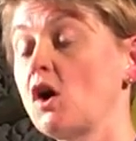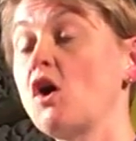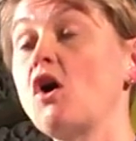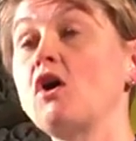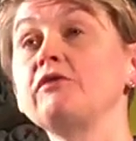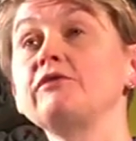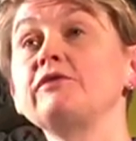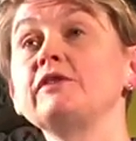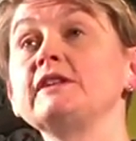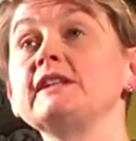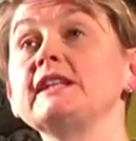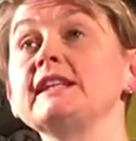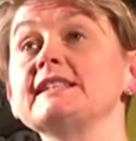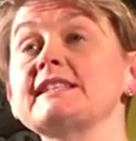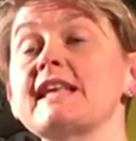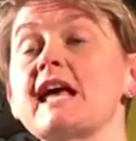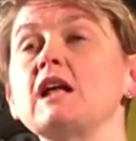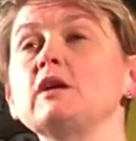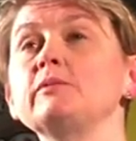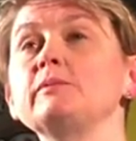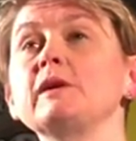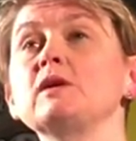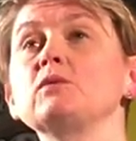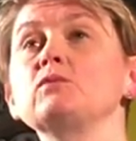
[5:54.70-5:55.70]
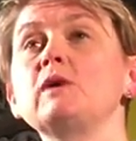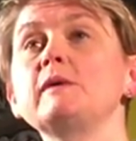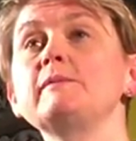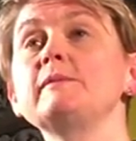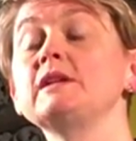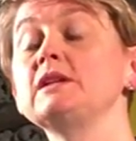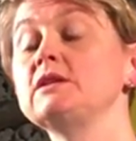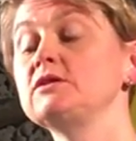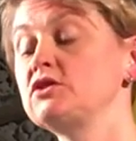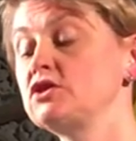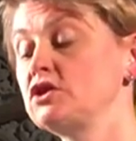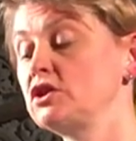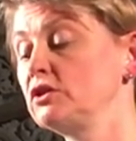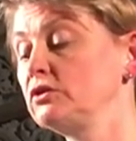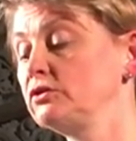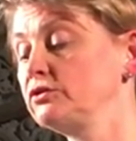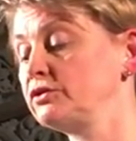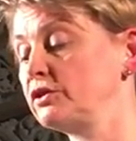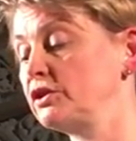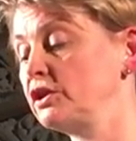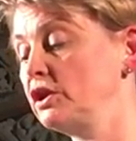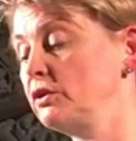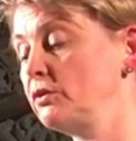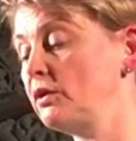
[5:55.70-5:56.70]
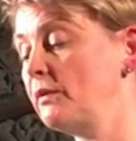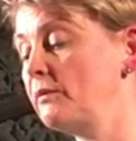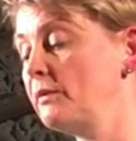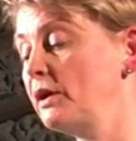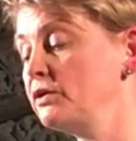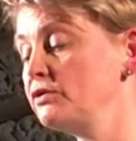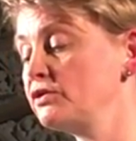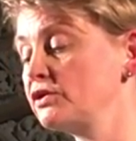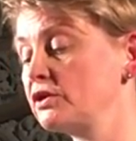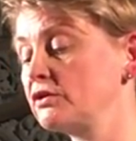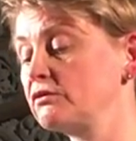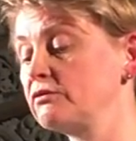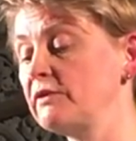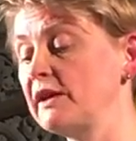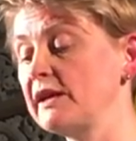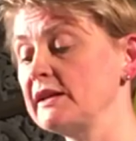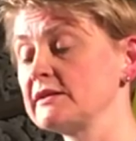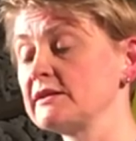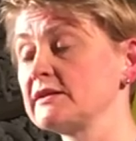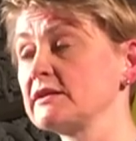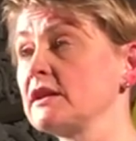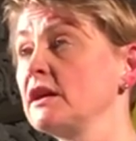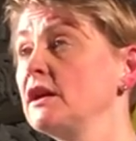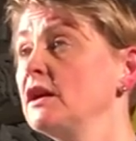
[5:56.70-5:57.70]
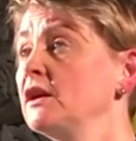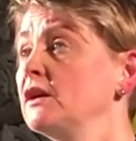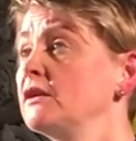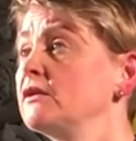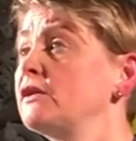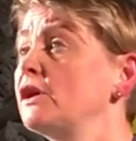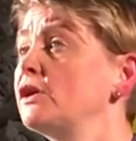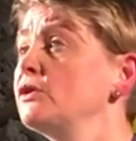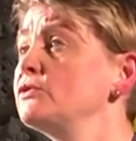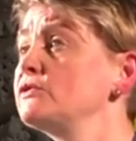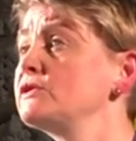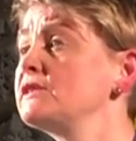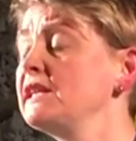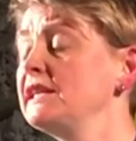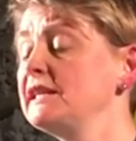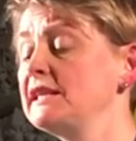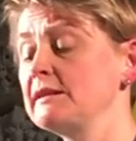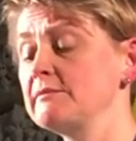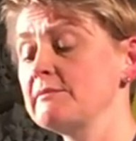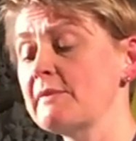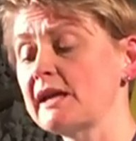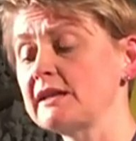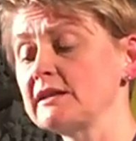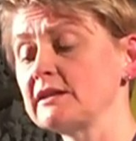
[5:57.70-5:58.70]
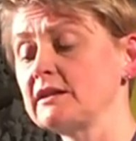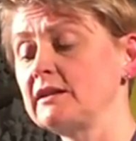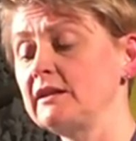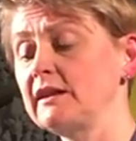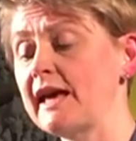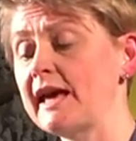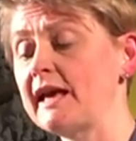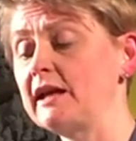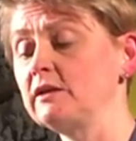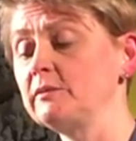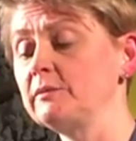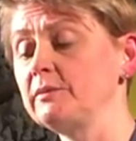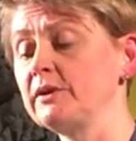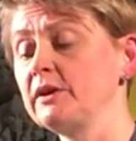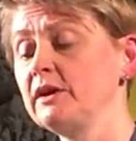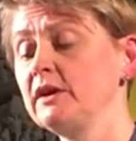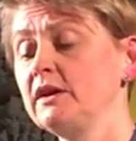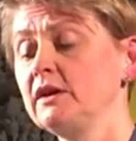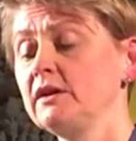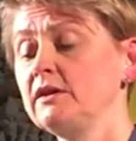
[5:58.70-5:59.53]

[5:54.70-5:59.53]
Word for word: Often it is helping women and children who are most at risk, those needing medical help,